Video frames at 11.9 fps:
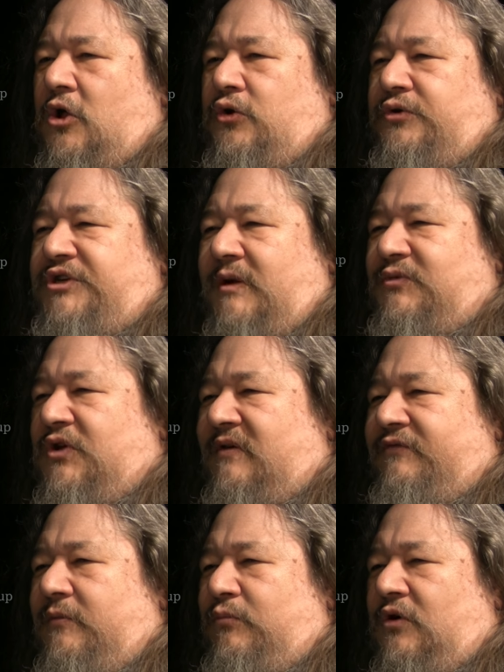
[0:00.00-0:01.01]
who jumped
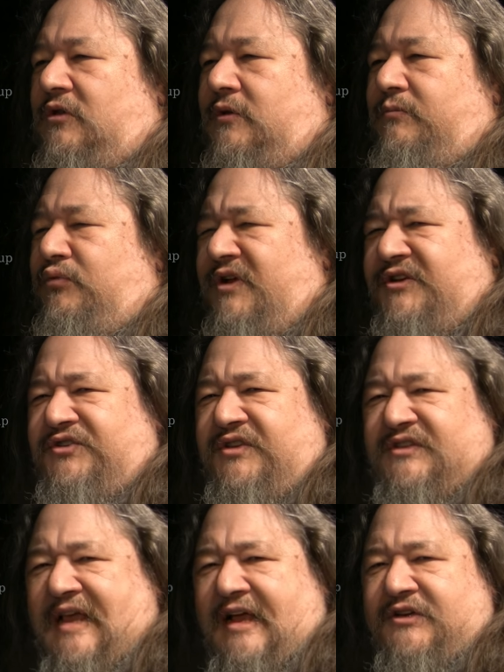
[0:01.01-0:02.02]
off the Brooklyn Bridge,
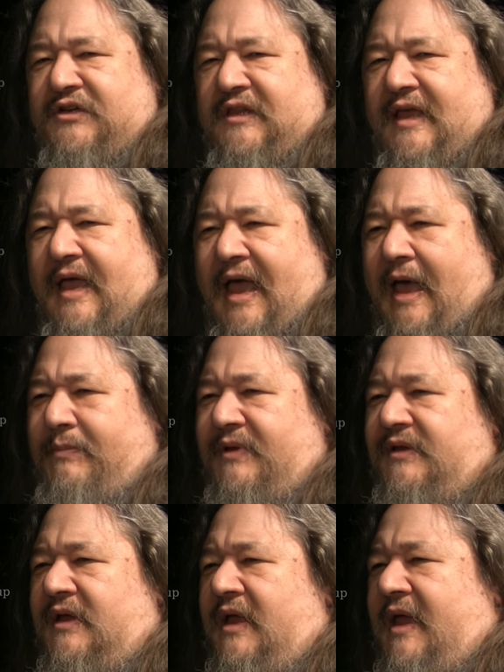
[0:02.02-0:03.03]
this actually happened,